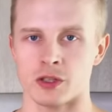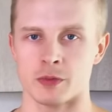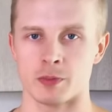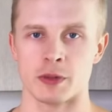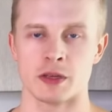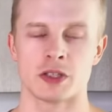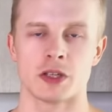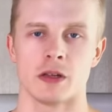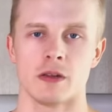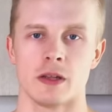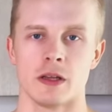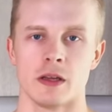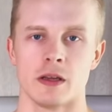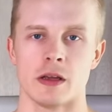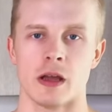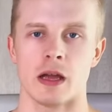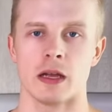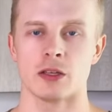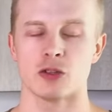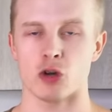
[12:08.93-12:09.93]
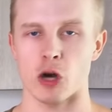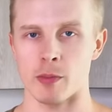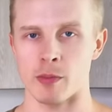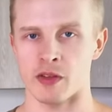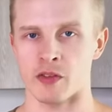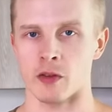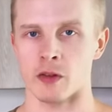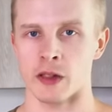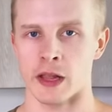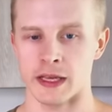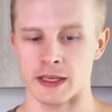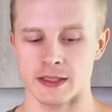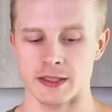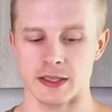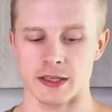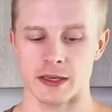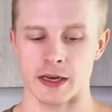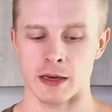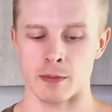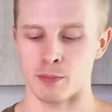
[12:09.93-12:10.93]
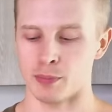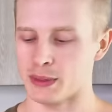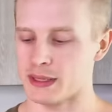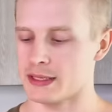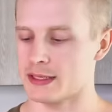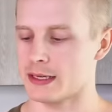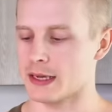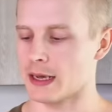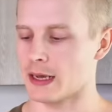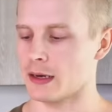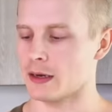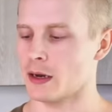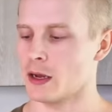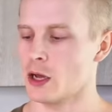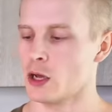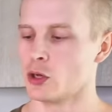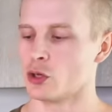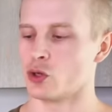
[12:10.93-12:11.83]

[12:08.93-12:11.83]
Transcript: especially uh, trimethylglycine and betaine.